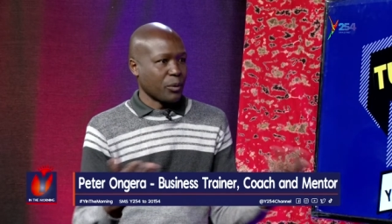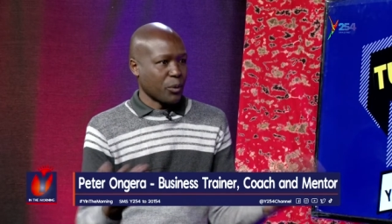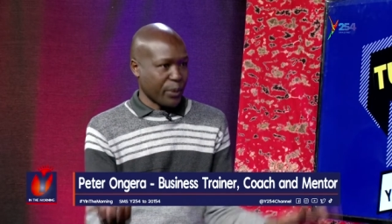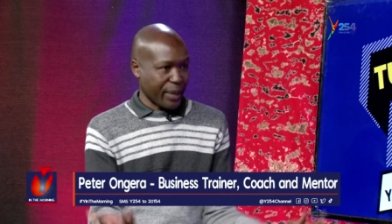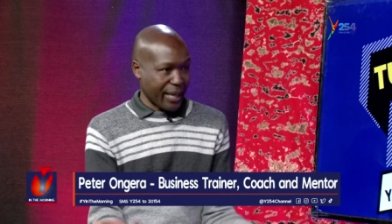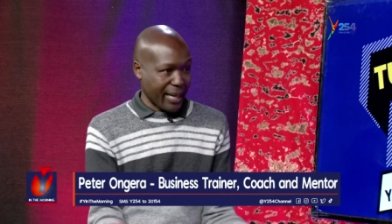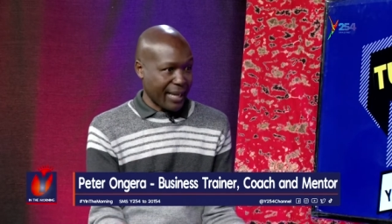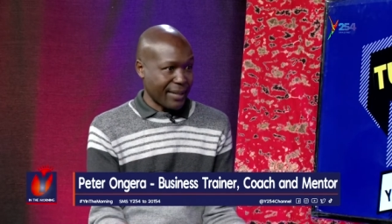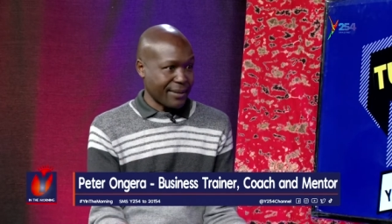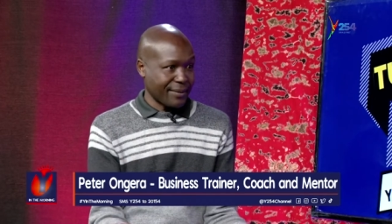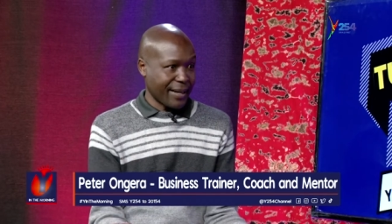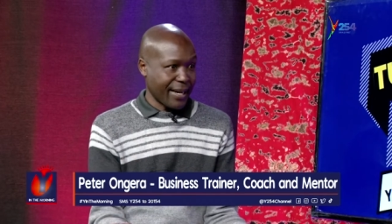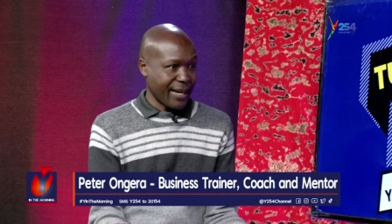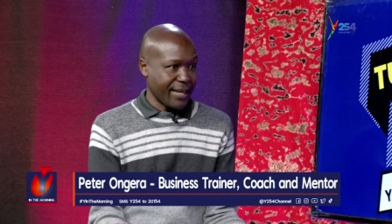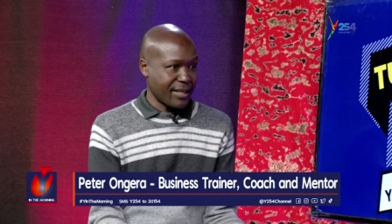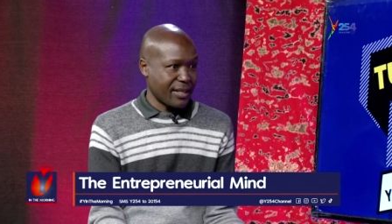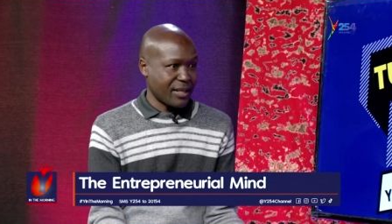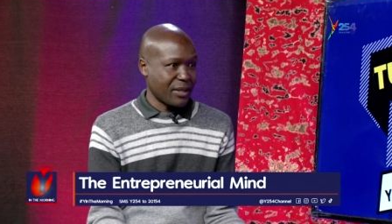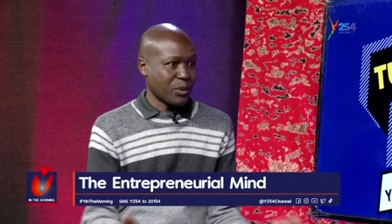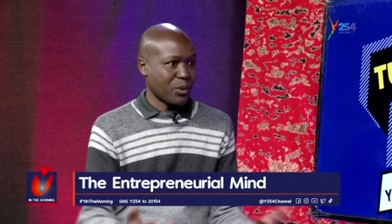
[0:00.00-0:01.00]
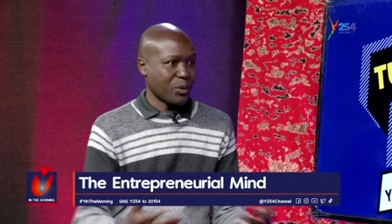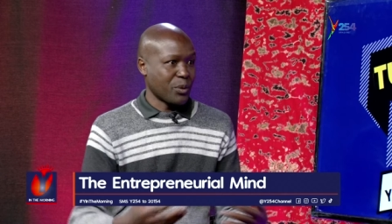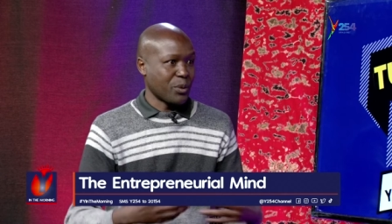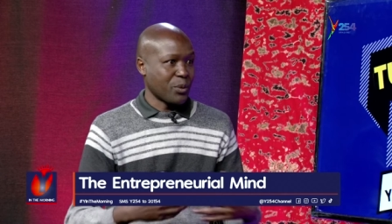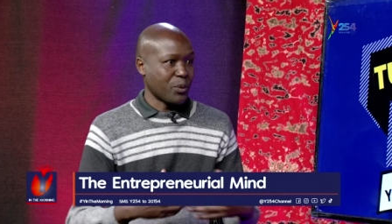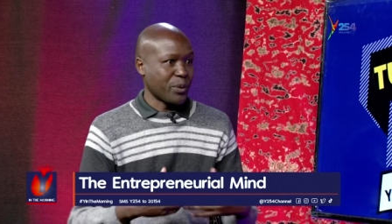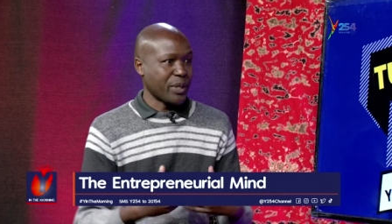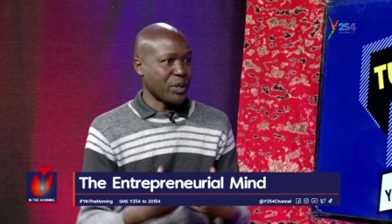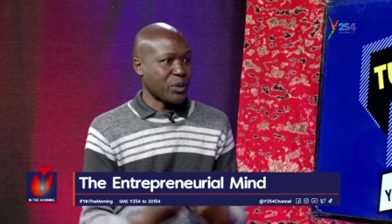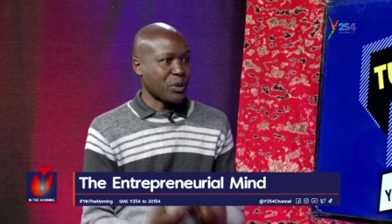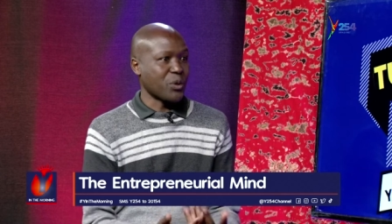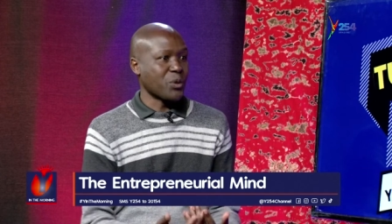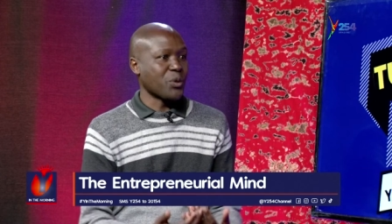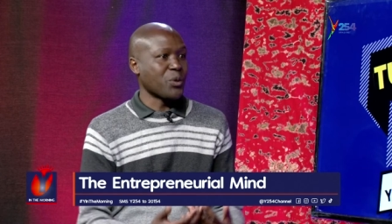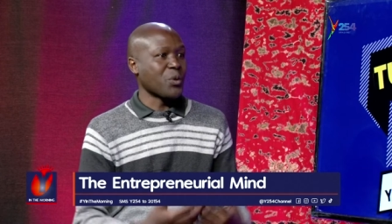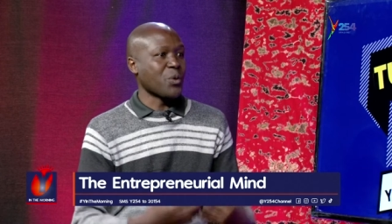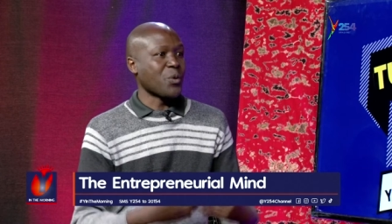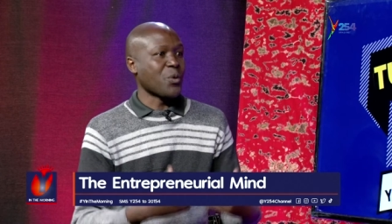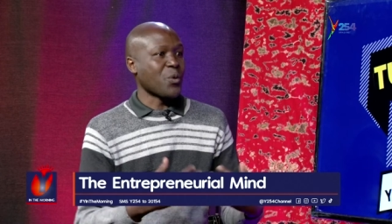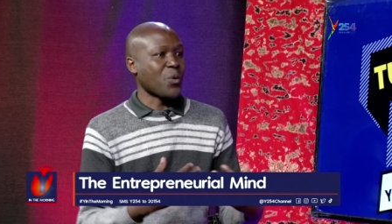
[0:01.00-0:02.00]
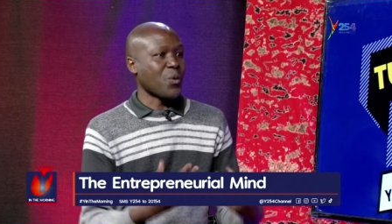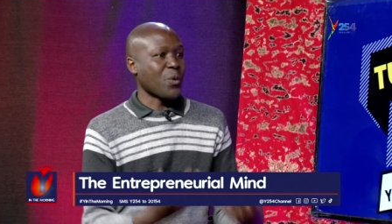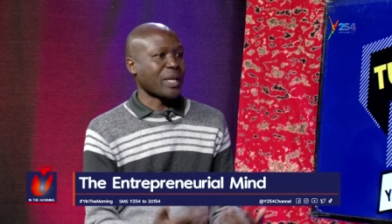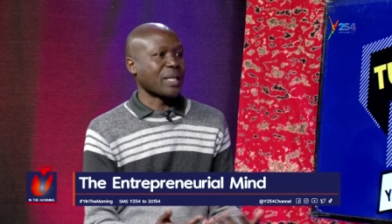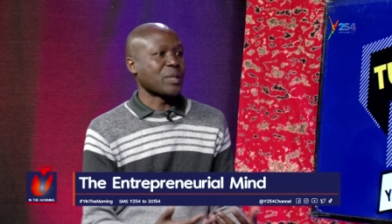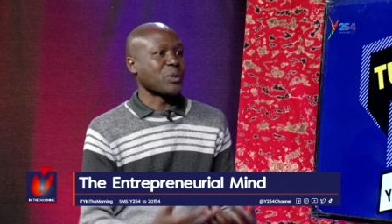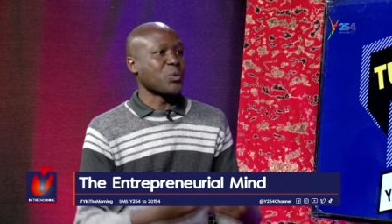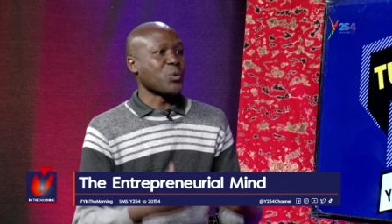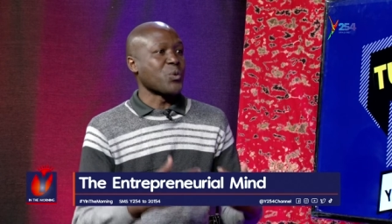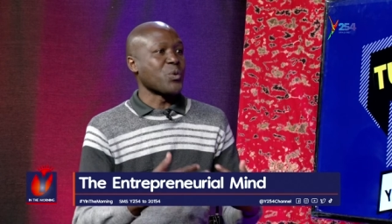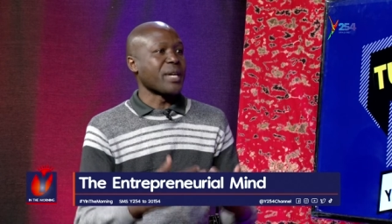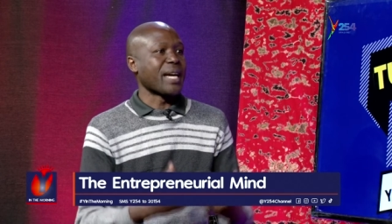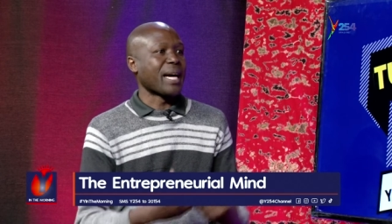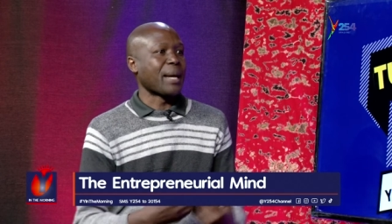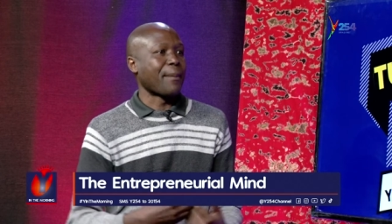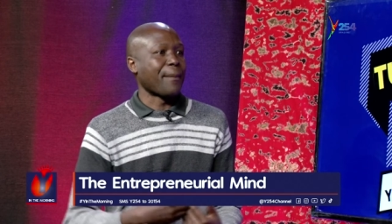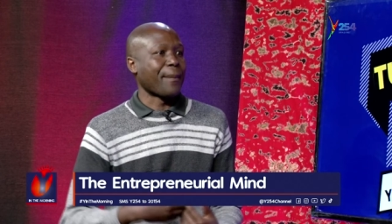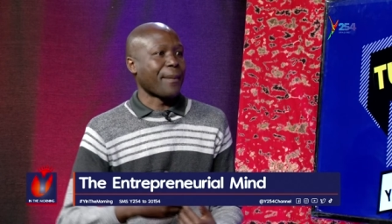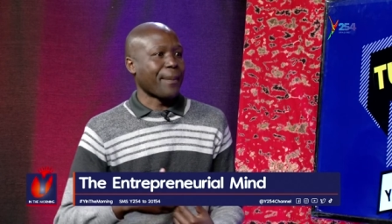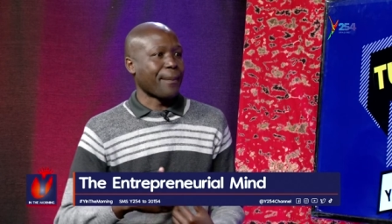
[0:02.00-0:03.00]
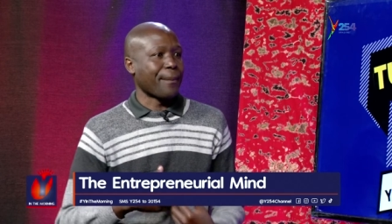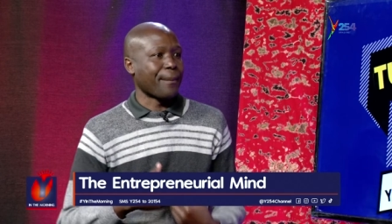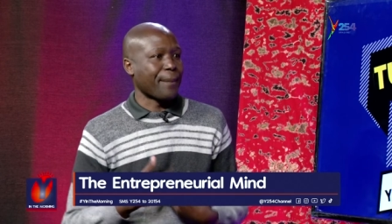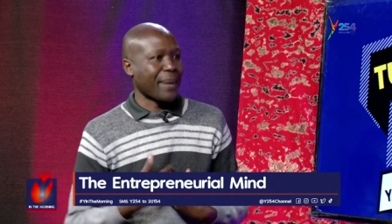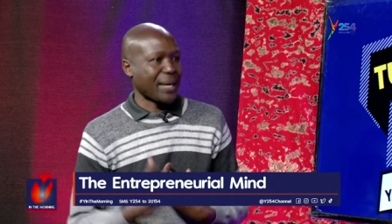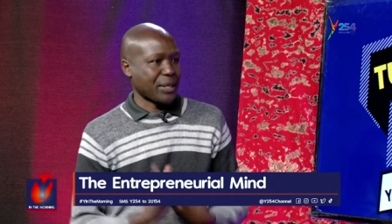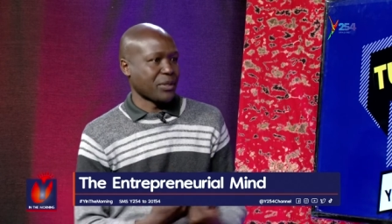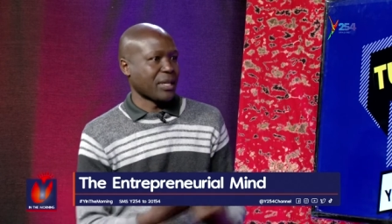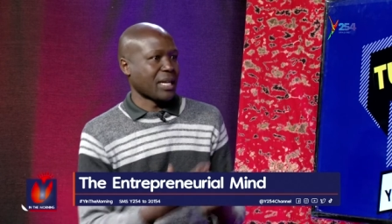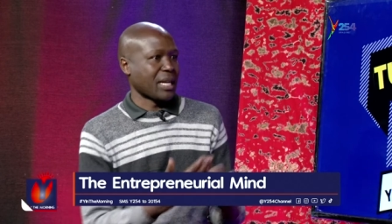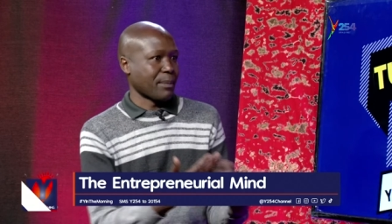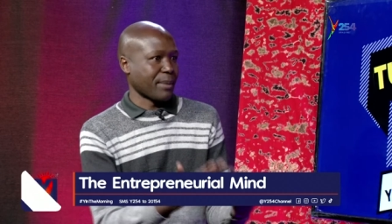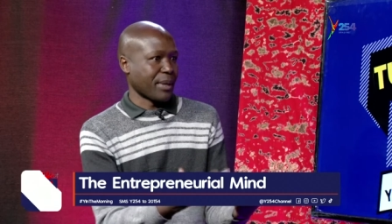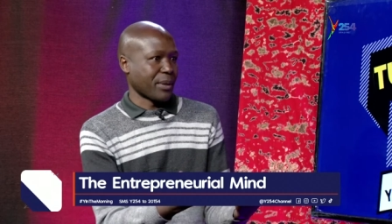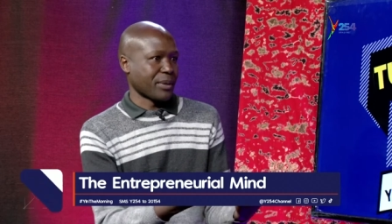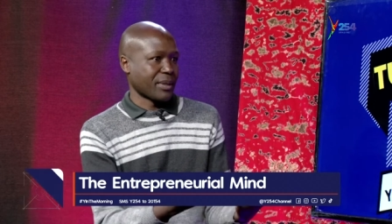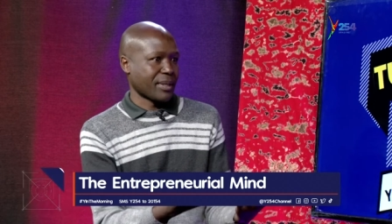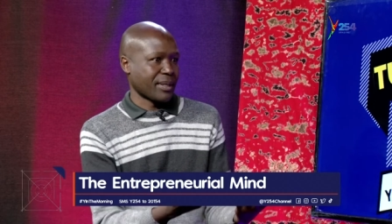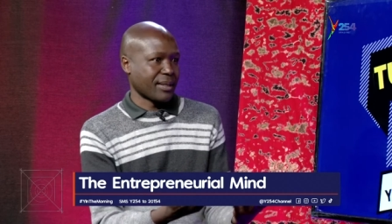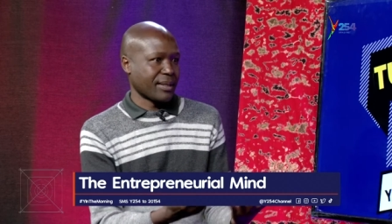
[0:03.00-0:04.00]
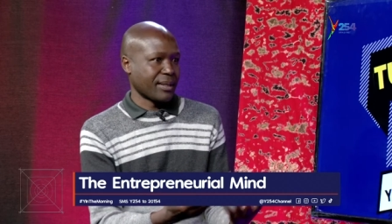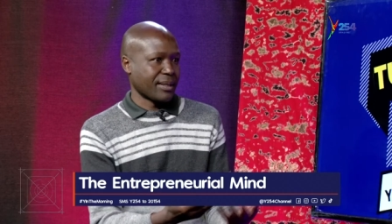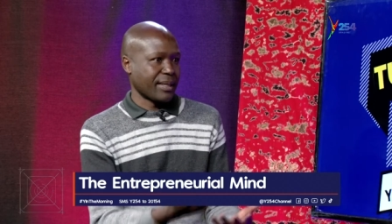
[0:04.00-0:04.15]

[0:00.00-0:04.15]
We are advised, we do what we are passionate about.